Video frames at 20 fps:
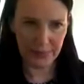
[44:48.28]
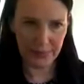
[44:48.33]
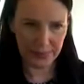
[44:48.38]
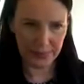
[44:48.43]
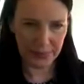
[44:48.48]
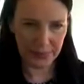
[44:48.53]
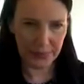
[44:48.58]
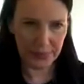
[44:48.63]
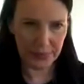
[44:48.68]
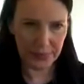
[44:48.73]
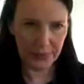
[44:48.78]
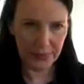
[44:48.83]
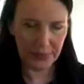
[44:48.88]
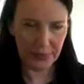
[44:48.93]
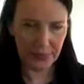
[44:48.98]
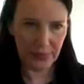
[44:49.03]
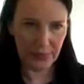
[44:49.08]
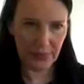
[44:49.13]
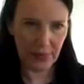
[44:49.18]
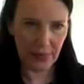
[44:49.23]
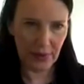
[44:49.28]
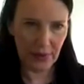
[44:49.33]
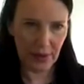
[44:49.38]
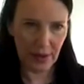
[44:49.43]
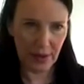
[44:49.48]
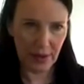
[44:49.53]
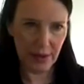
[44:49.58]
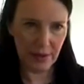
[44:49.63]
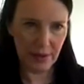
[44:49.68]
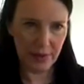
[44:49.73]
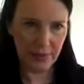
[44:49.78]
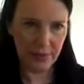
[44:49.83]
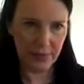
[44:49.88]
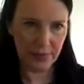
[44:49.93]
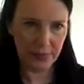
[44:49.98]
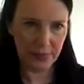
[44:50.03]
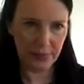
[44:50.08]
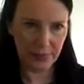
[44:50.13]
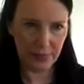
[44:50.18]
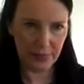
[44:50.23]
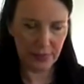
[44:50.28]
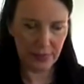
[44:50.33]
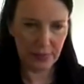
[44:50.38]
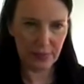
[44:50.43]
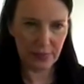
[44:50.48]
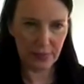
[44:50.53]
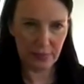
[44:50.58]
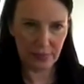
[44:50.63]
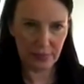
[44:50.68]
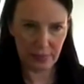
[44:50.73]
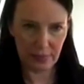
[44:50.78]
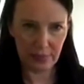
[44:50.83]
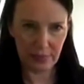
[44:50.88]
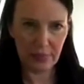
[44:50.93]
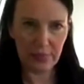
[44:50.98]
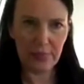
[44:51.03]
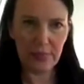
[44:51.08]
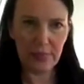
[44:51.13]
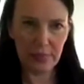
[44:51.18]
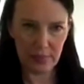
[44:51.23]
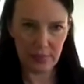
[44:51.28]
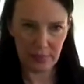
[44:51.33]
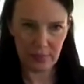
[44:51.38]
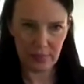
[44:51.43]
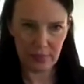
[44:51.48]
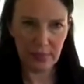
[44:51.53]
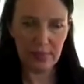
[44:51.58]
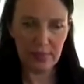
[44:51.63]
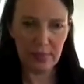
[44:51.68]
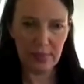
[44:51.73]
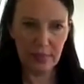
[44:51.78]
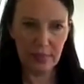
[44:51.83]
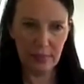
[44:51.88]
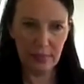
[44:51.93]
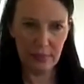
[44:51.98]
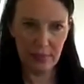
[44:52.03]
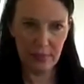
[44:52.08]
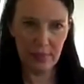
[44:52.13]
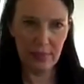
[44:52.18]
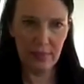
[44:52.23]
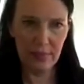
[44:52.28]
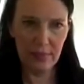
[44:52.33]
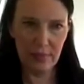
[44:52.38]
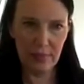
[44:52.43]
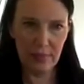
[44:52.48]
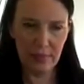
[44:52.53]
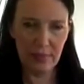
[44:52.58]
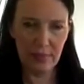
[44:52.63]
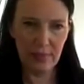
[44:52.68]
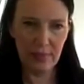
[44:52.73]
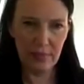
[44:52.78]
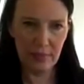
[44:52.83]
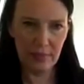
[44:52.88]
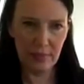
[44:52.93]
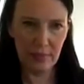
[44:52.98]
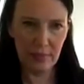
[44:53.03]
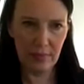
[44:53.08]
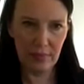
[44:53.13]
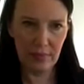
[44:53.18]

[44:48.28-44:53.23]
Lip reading: [no speech]